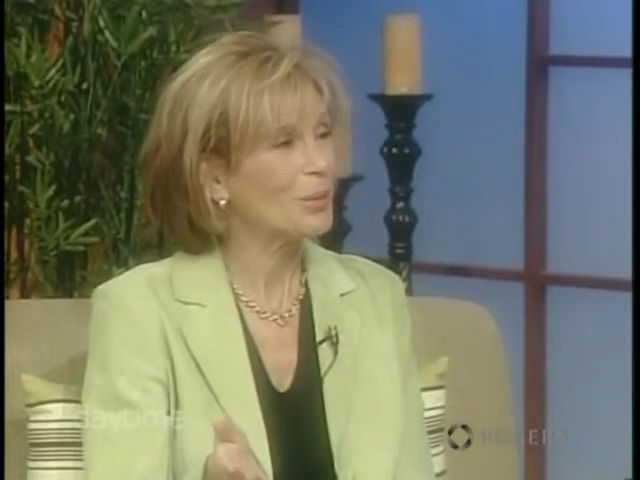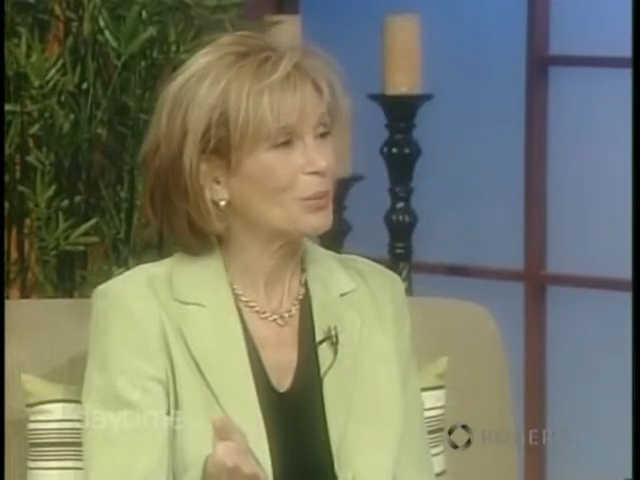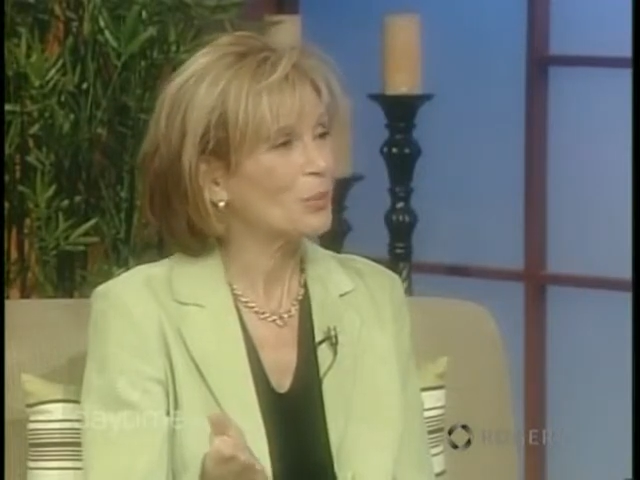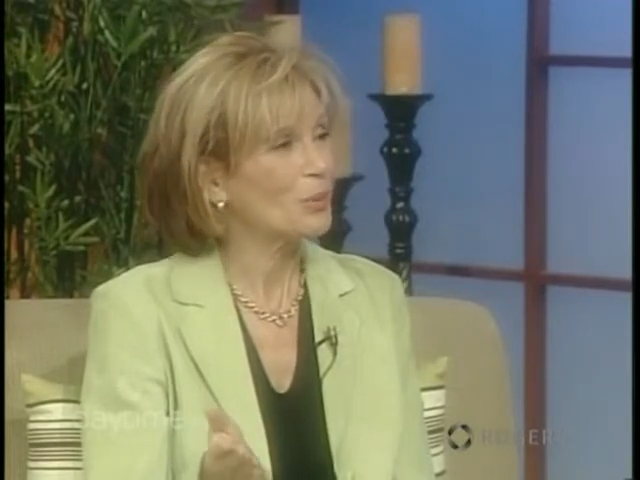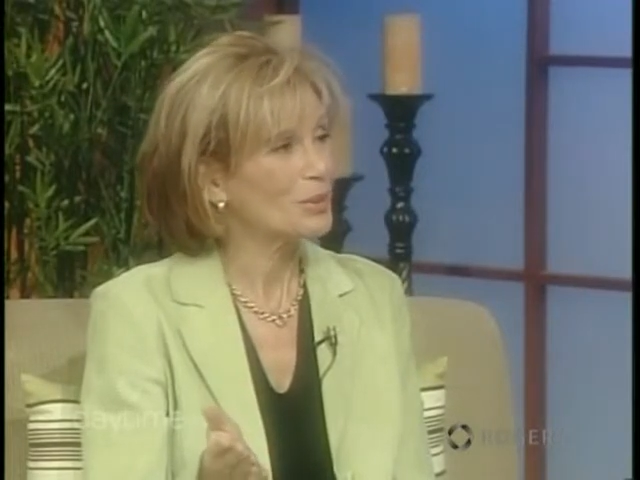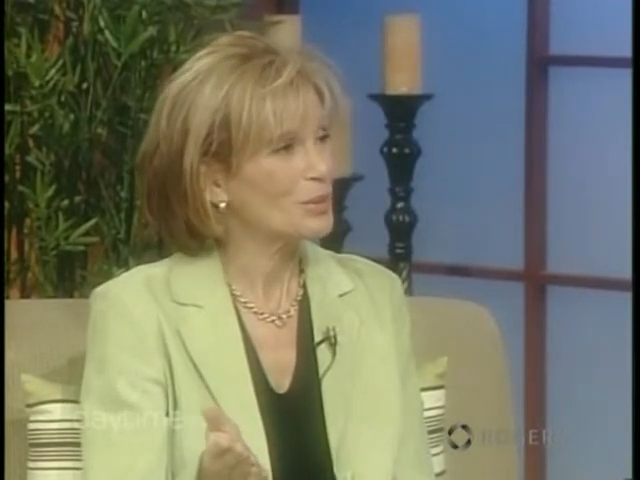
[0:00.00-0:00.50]

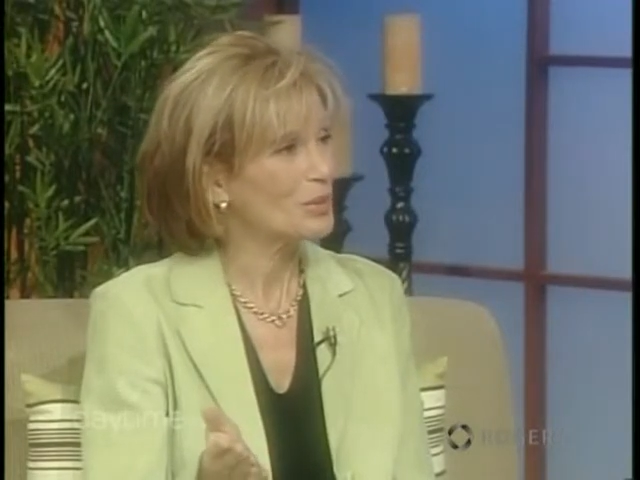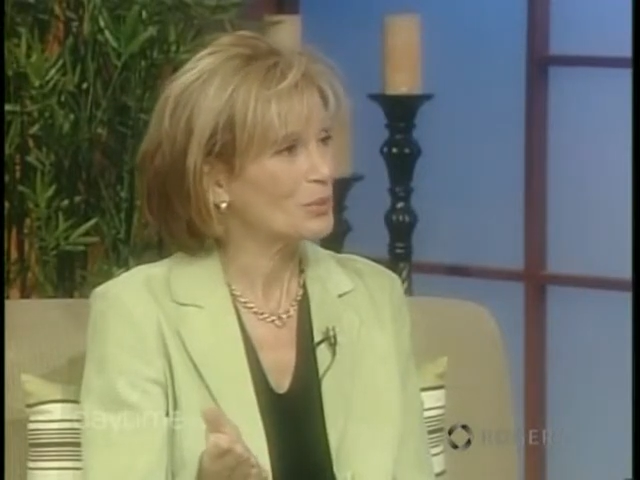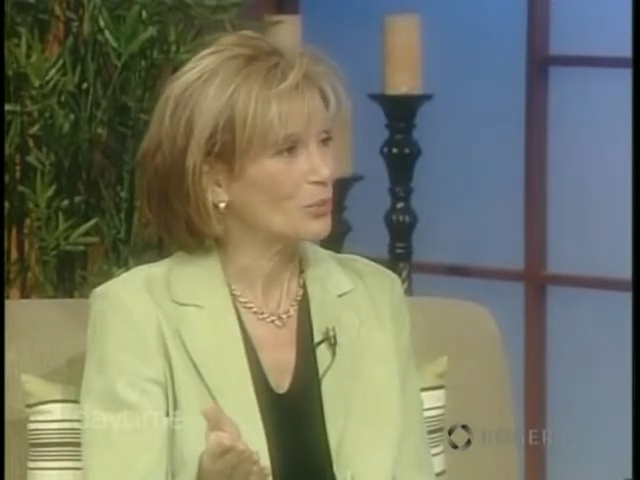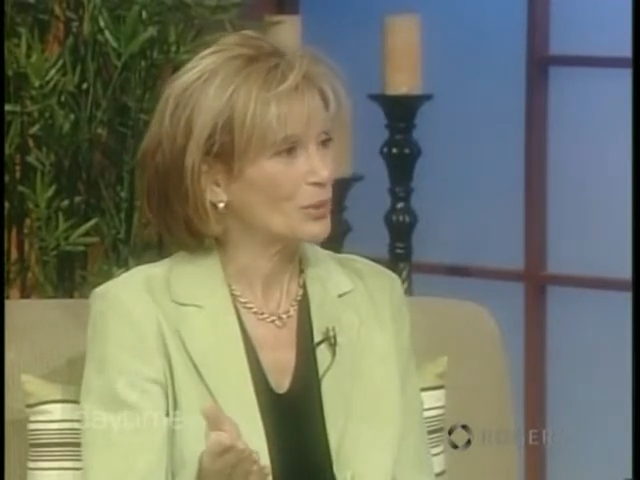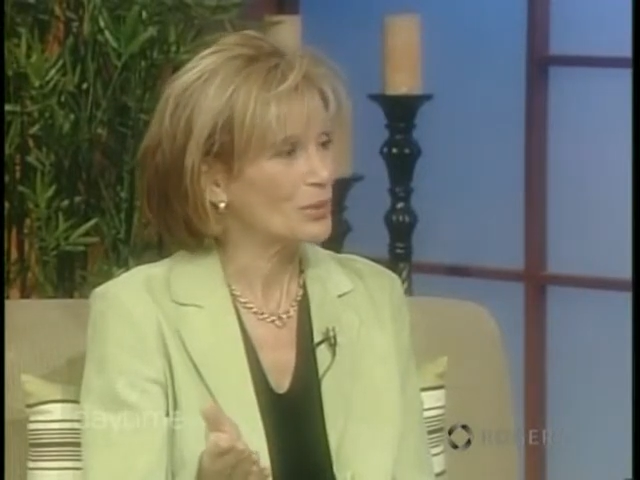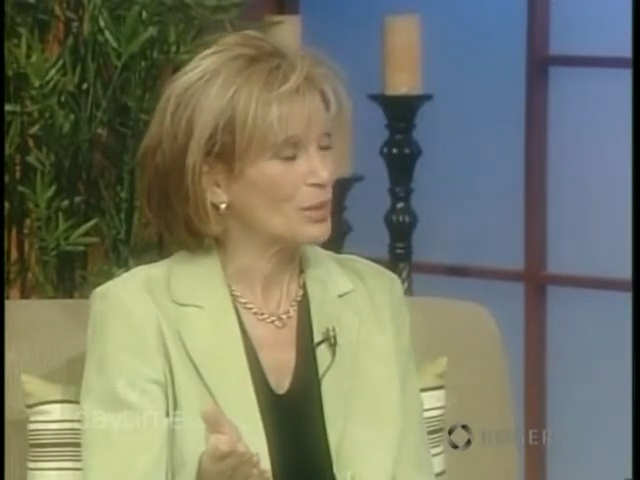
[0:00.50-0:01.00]
will
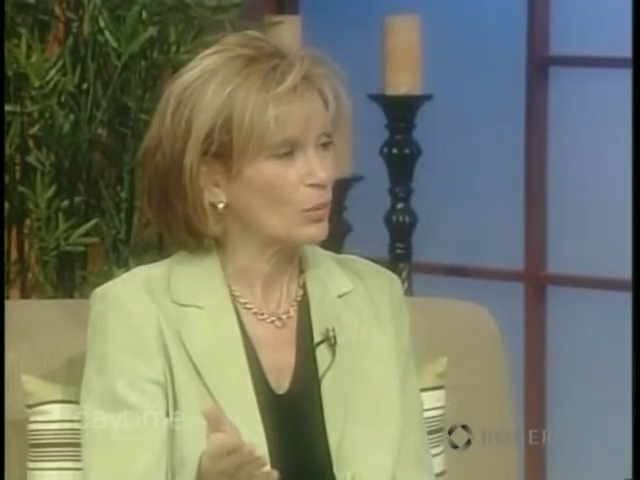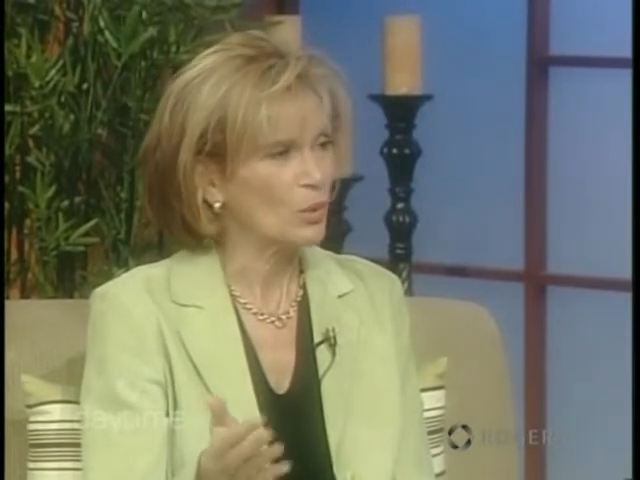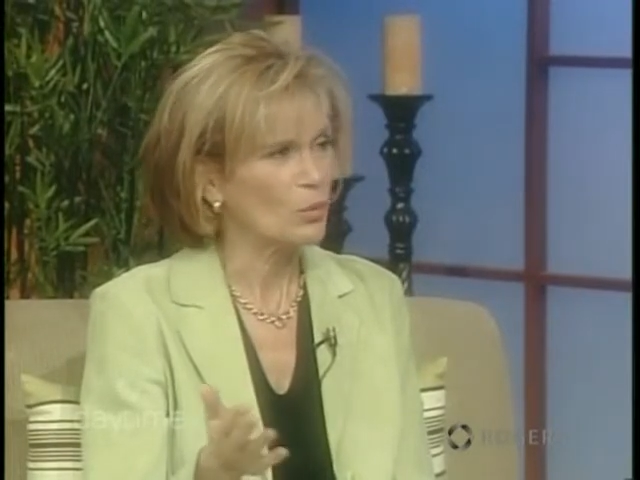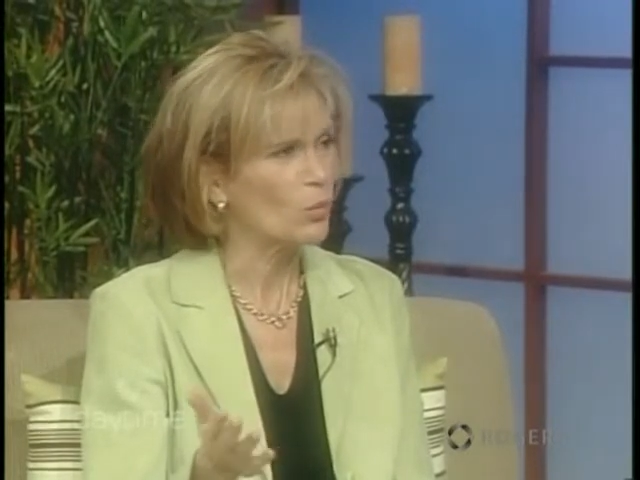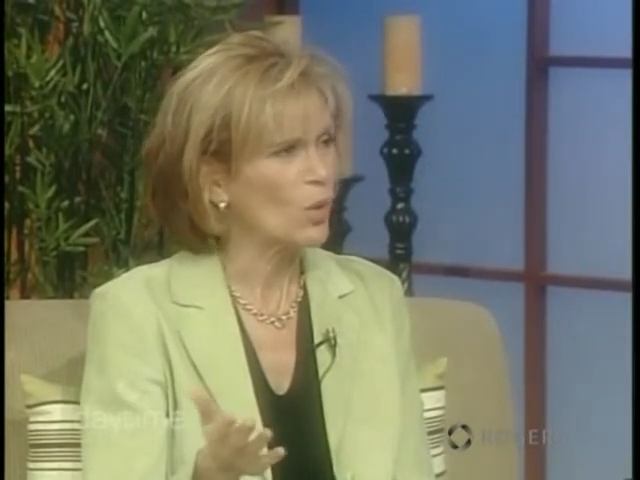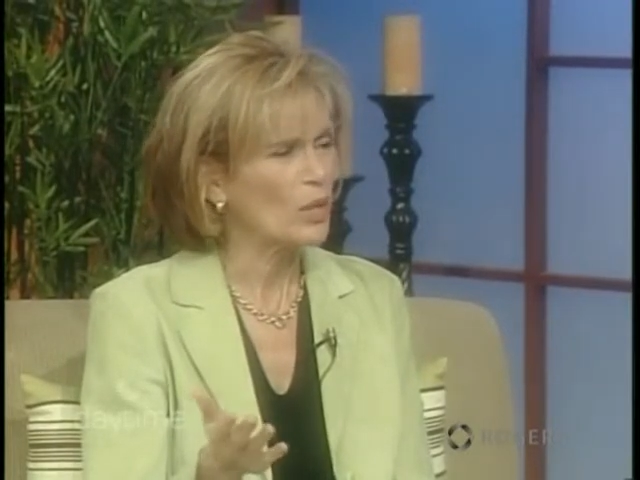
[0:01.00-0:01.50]
say,
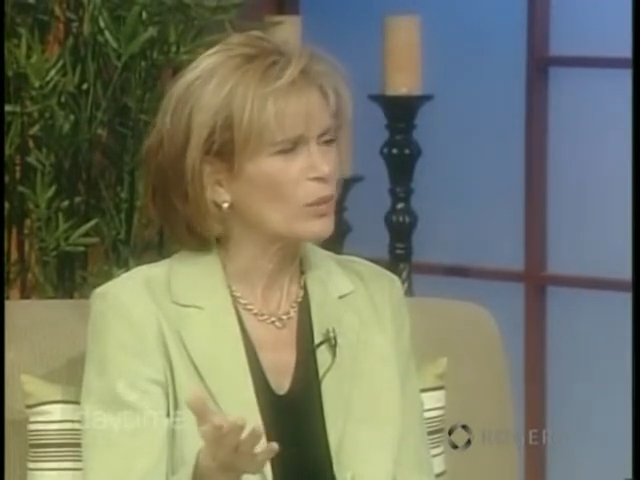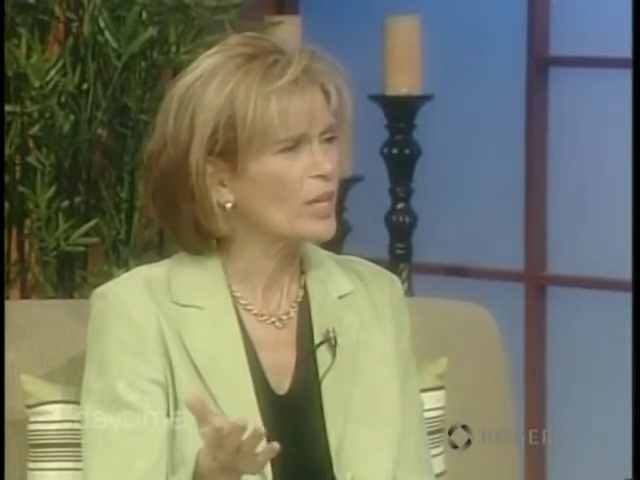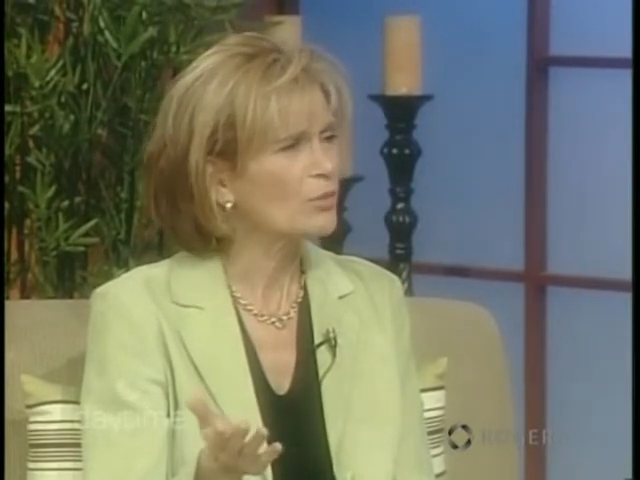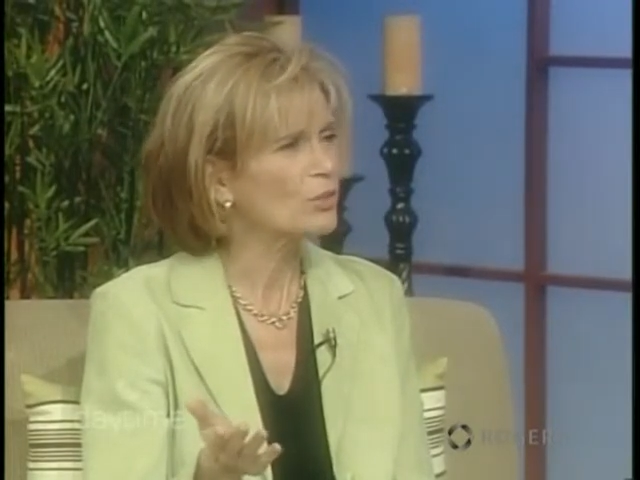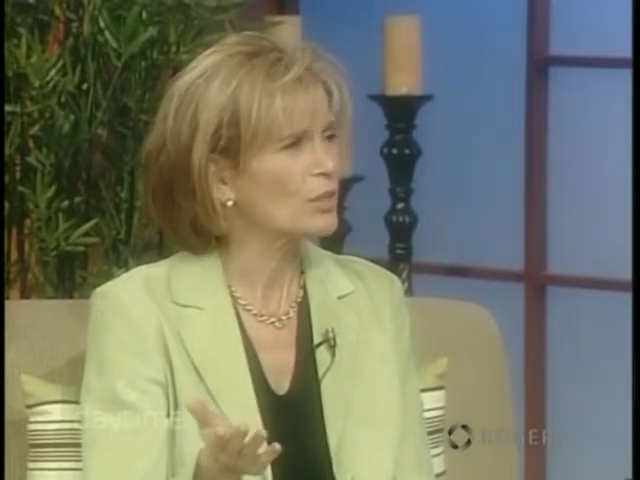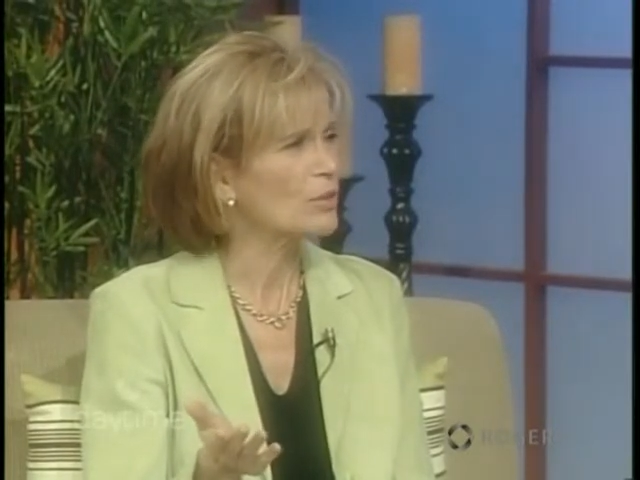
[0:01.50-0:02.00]
well, why do we have to